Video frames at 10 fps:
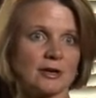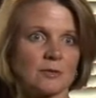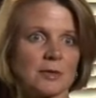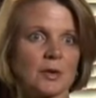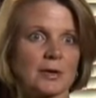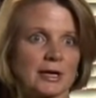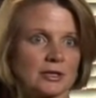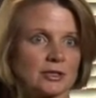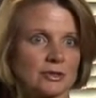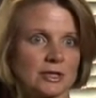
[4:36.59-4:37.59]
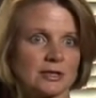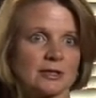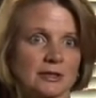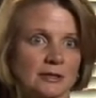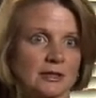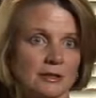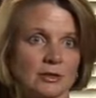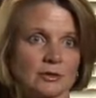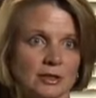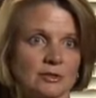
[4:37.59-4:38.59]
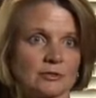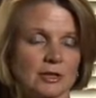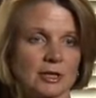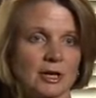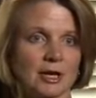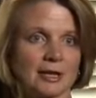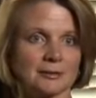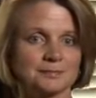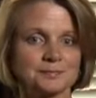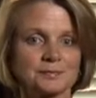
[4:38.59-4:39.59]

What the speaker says: our malpractice rate in Illinois is very high.